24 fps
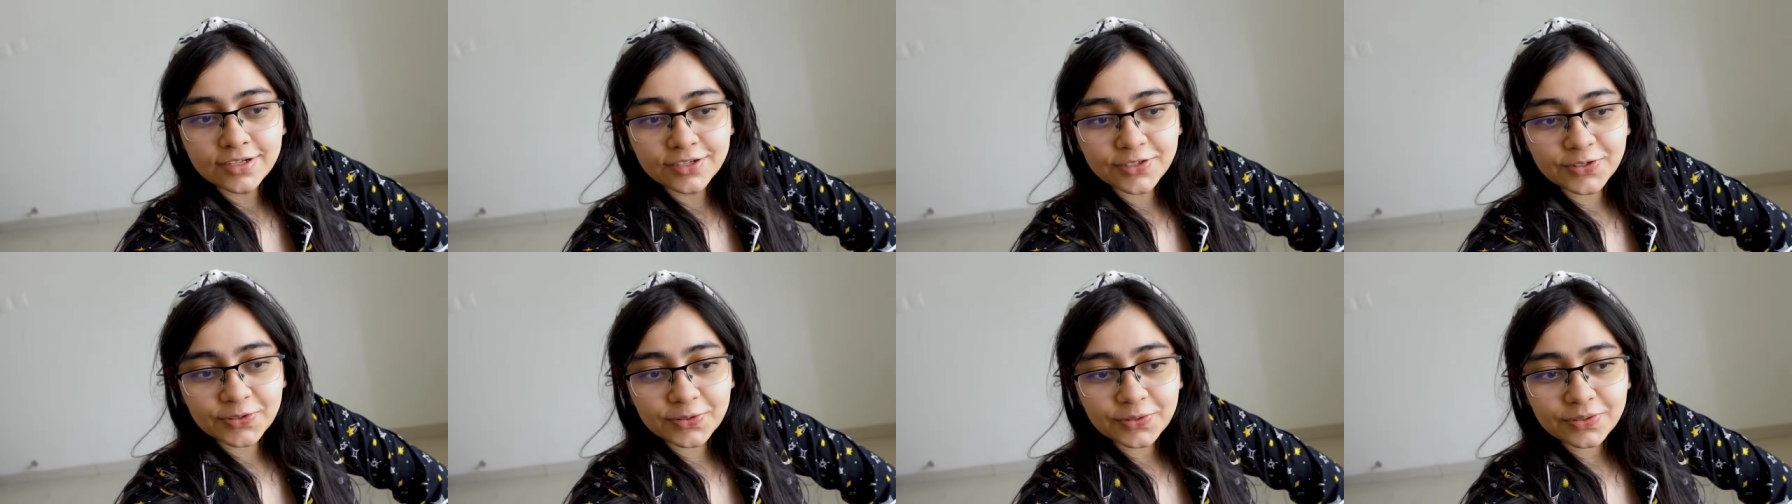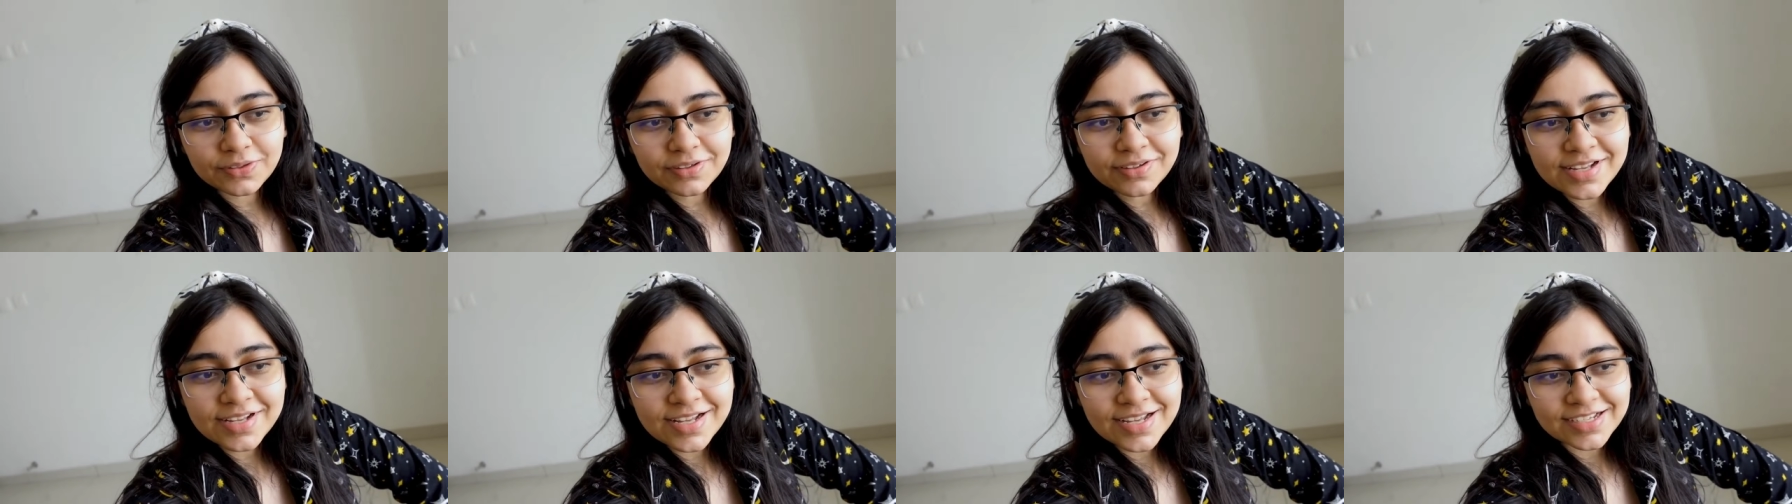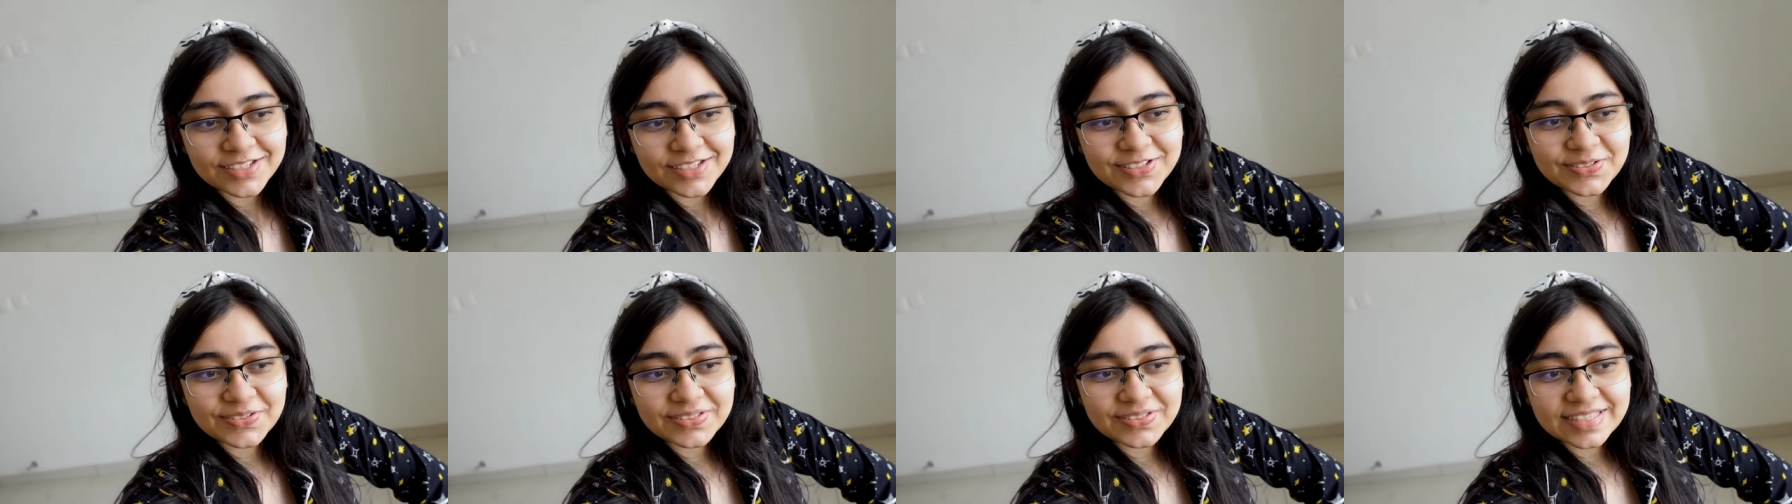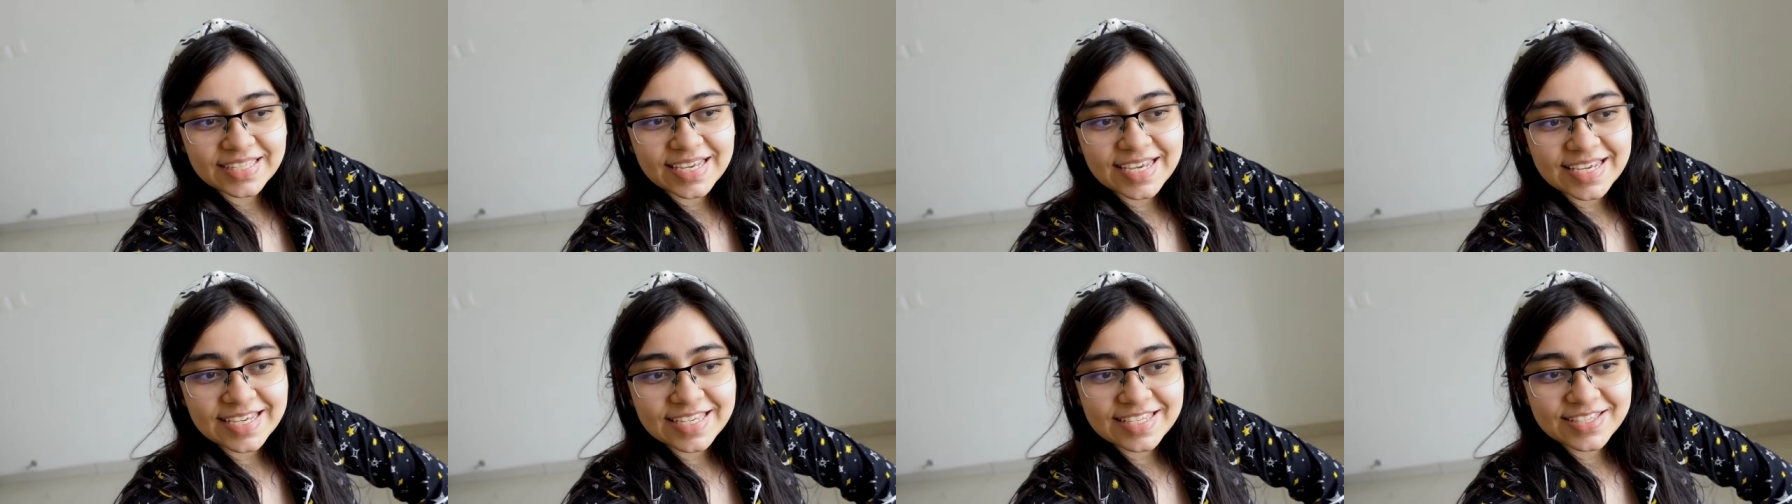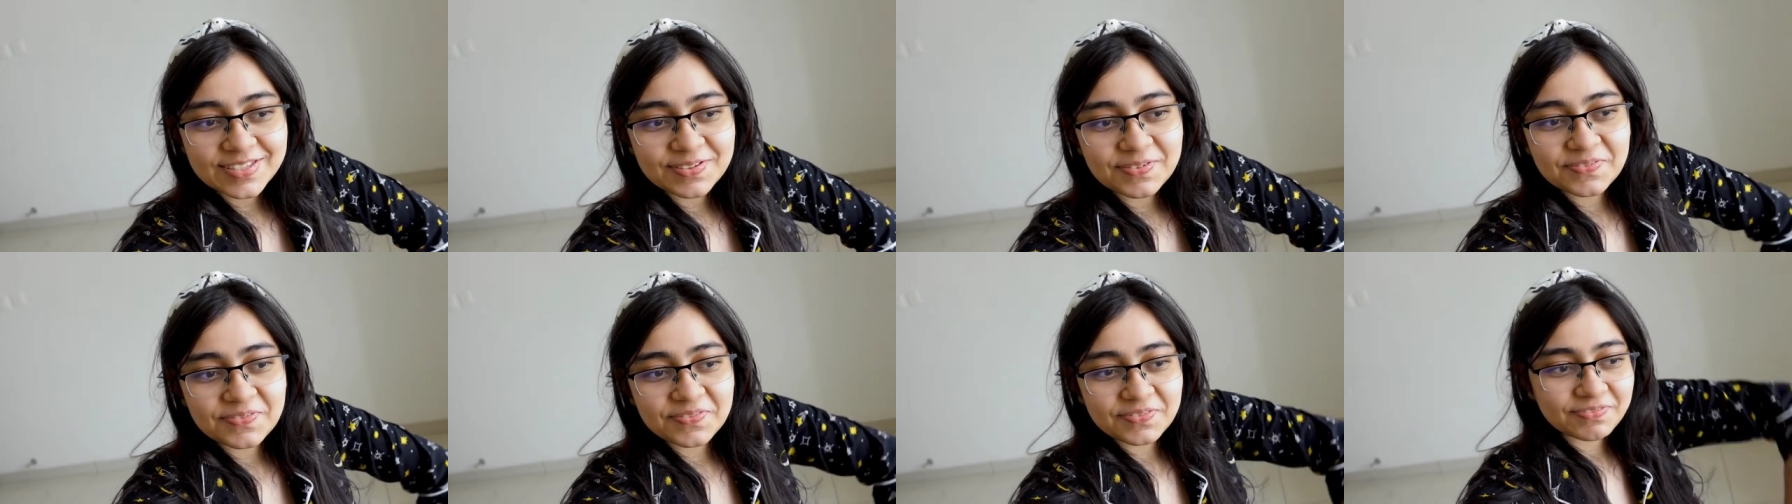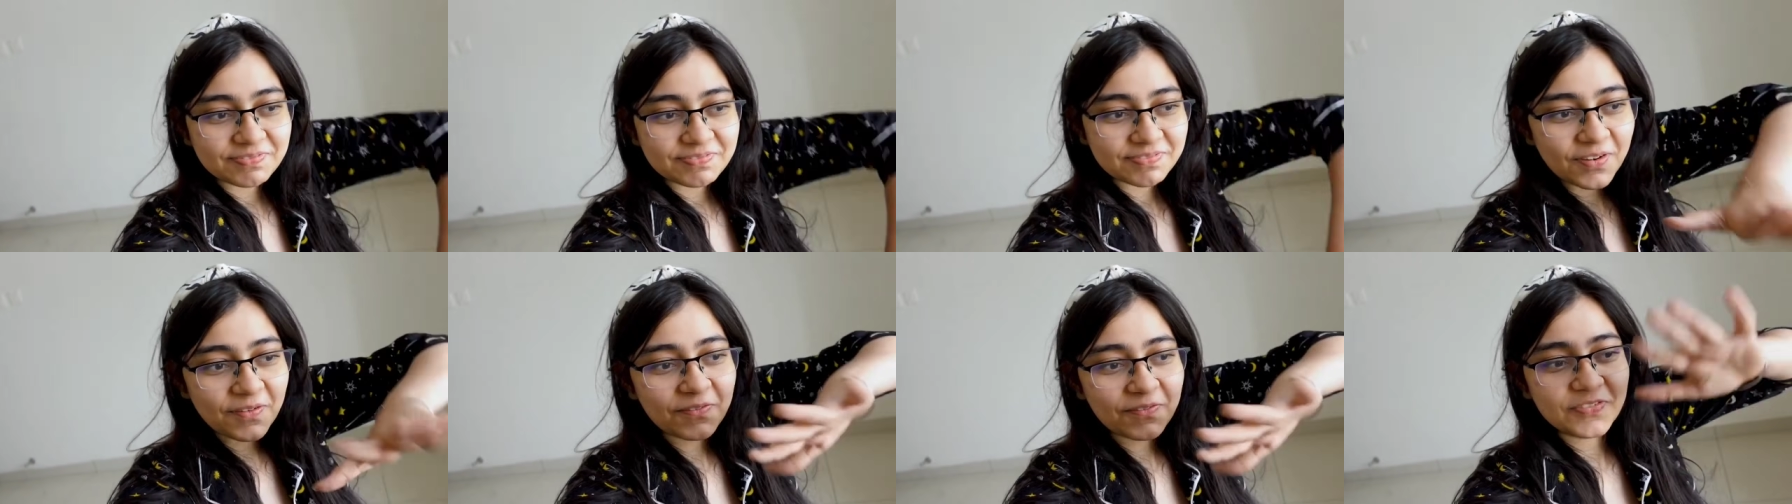you know, do things
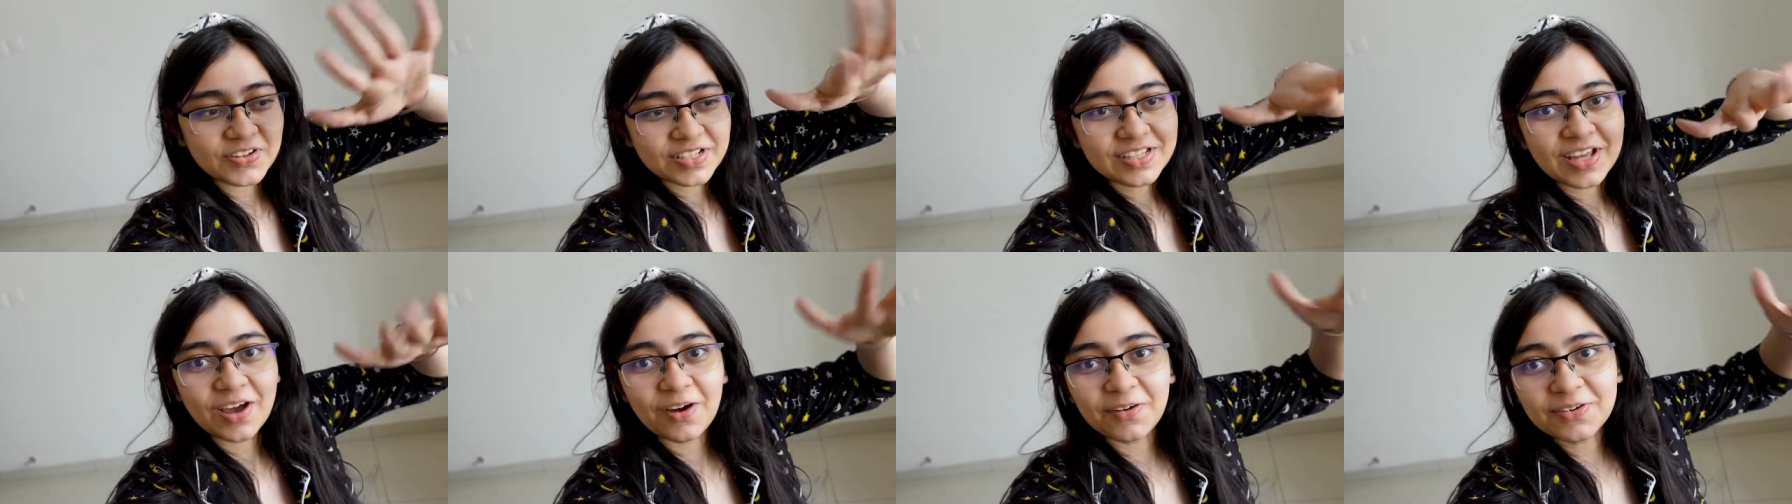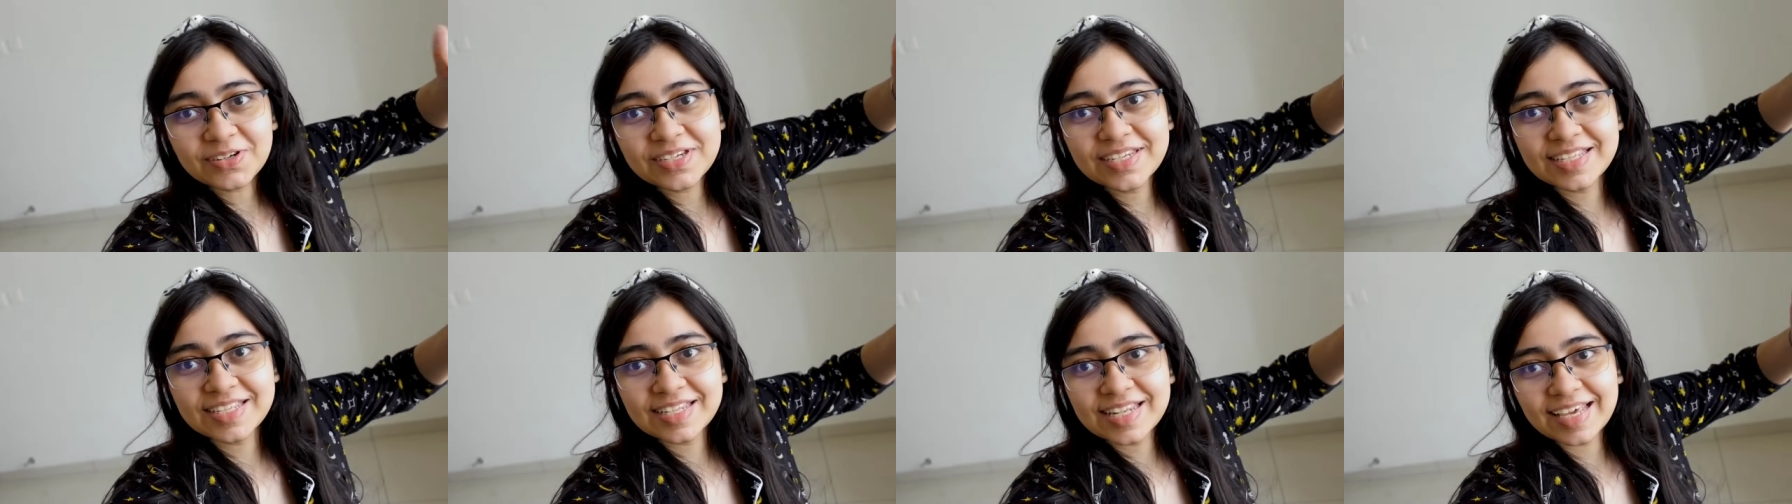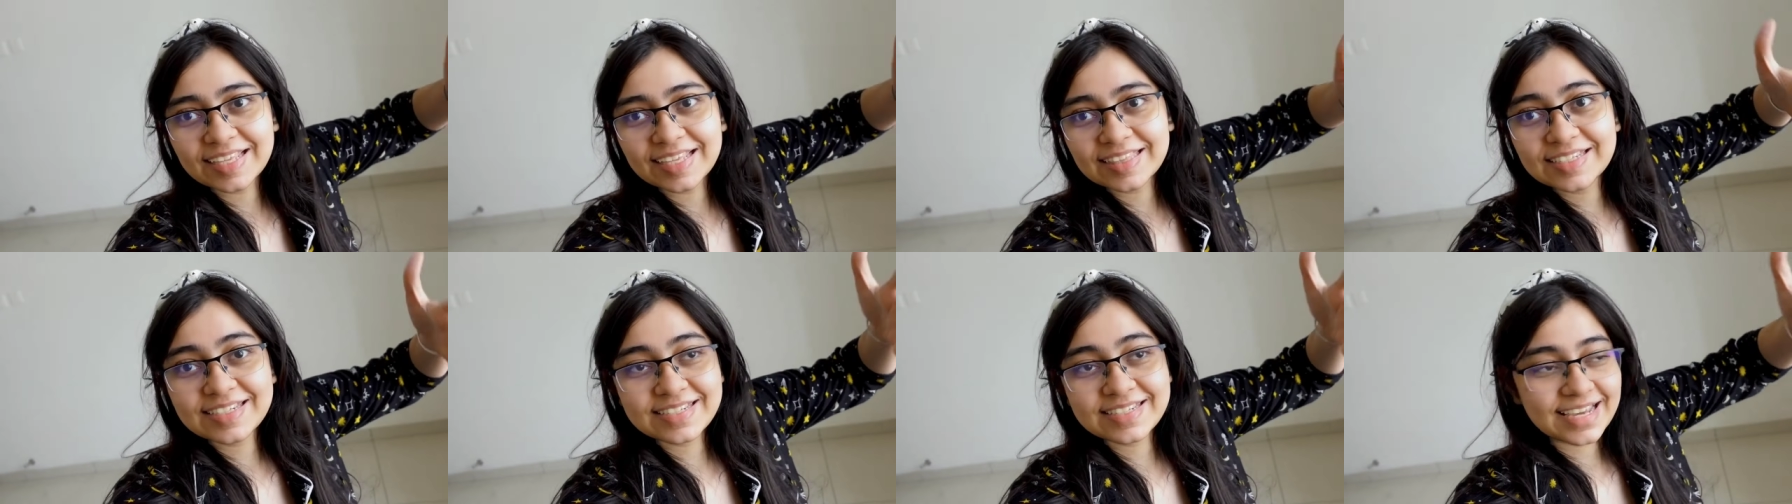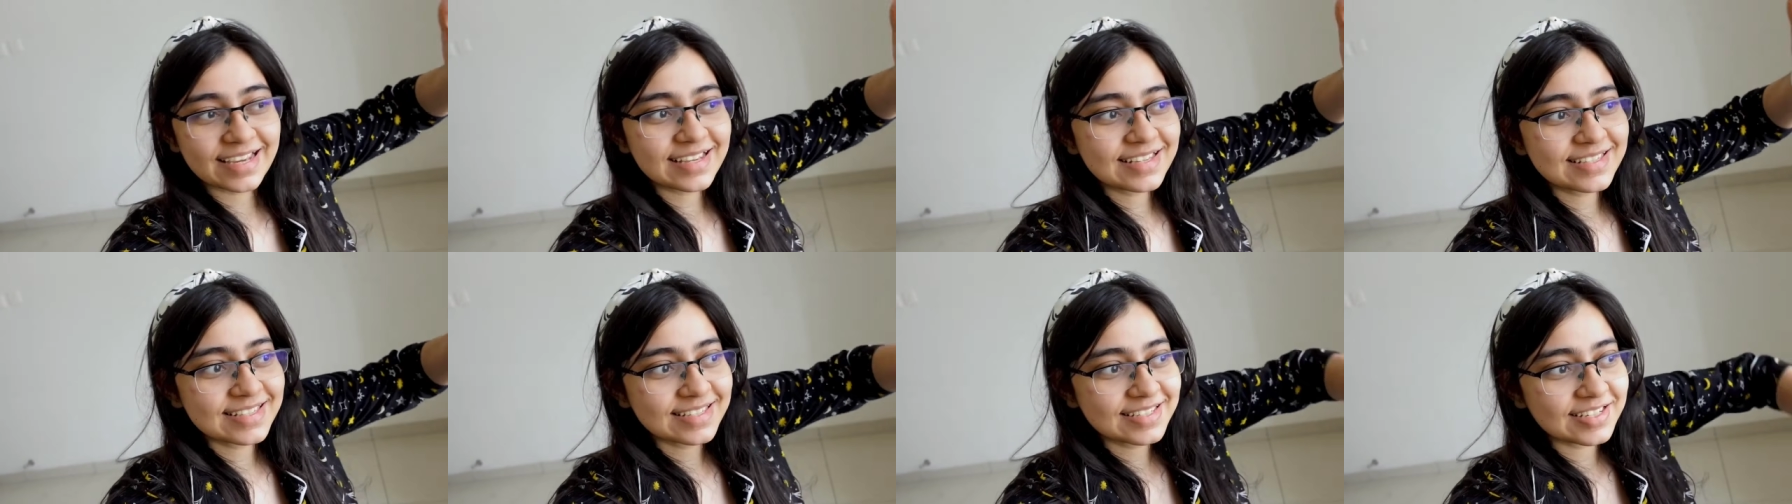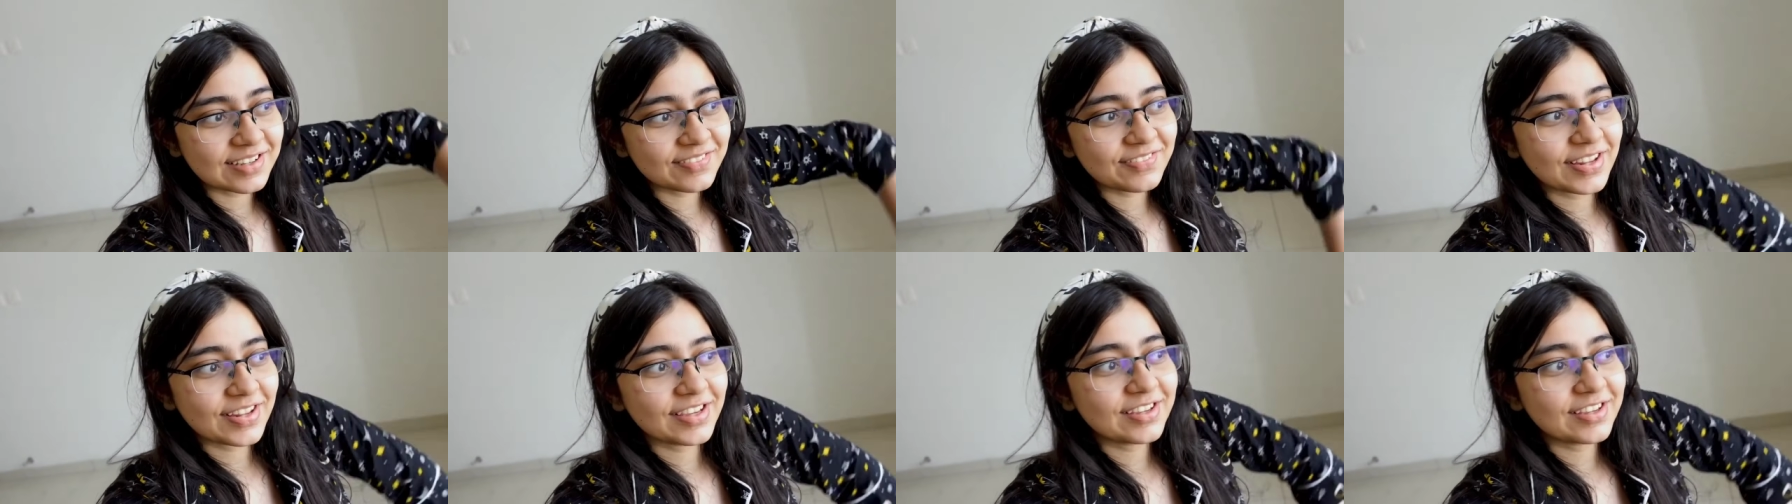without like the tech stuff,